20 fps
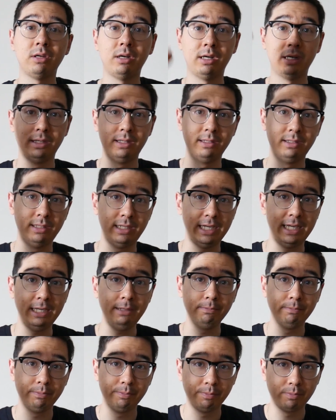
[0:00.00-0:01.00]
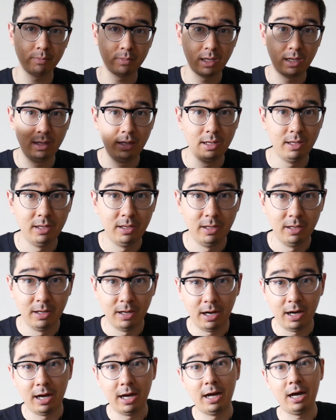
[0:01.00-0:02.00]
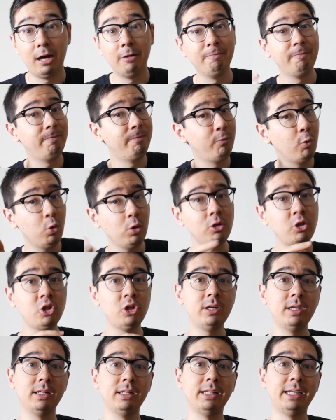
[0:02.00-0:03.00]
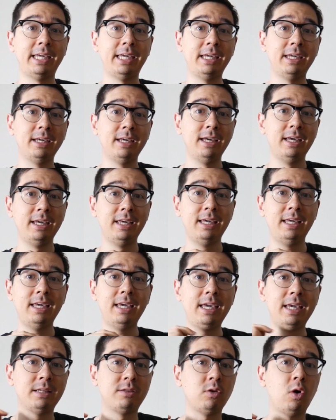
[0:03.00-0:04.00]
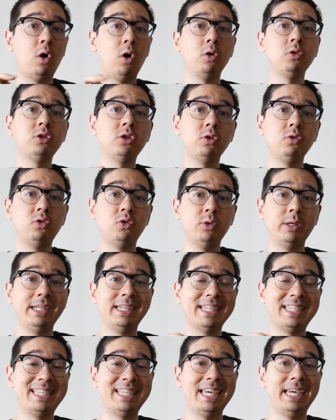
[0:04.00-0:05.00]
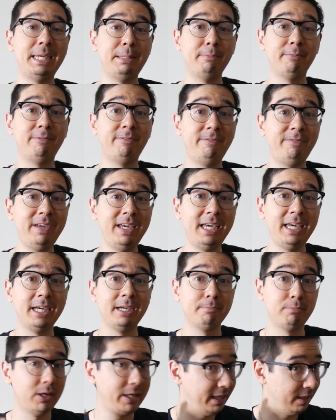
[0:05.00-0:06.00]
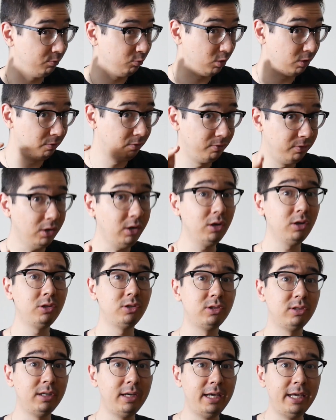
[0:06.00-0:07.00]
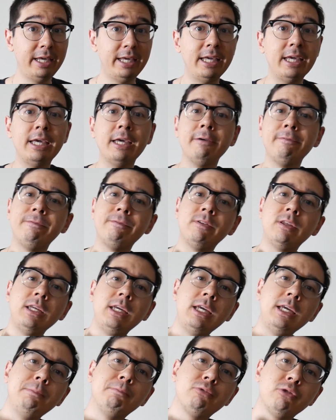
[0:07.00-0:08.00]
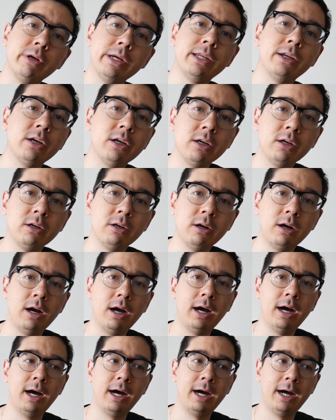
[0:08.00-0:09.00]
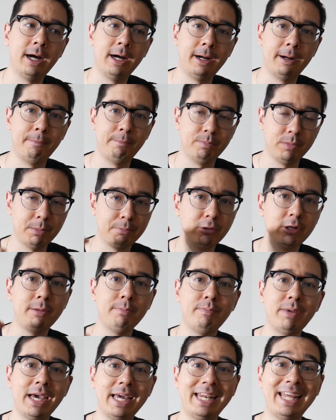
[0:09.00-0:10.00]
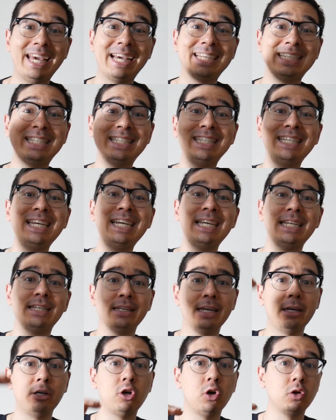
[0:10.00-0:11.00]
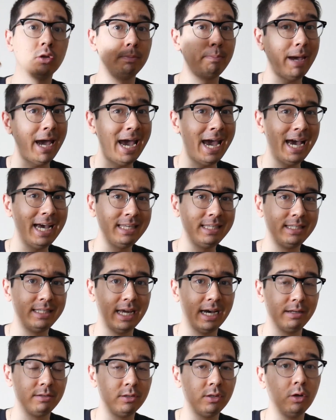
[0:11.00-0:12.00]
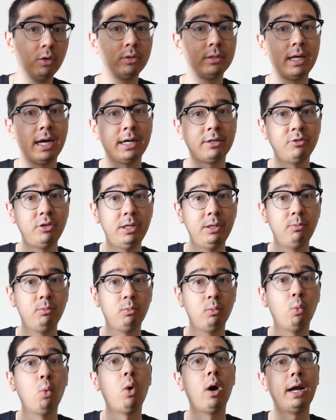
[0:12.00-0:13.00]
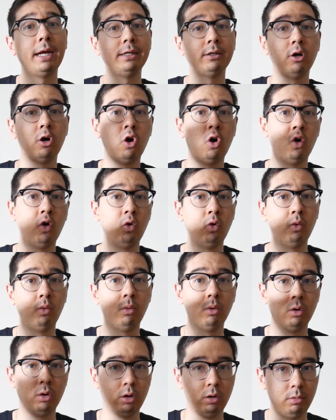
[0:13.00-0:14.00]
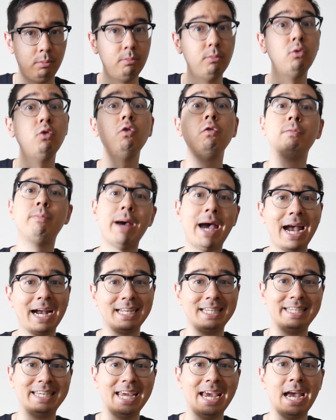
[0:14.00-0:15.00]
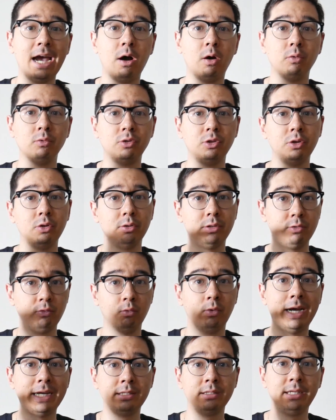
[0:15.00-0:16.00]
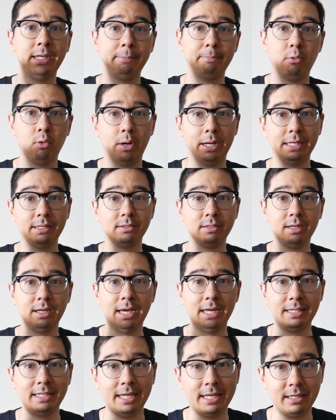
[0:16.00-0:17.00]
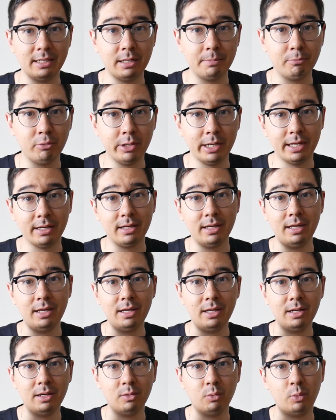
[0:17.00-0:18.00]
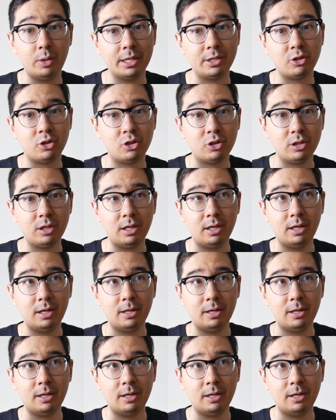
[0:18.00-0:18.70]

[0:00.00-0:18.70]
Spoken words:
on Z. Unfortunately, it's also doing the same thing, but in reverse if the printer, the print bed exceeds and goes past that. So it's actually wanting to home or move back down to its resting point at the end of the print, which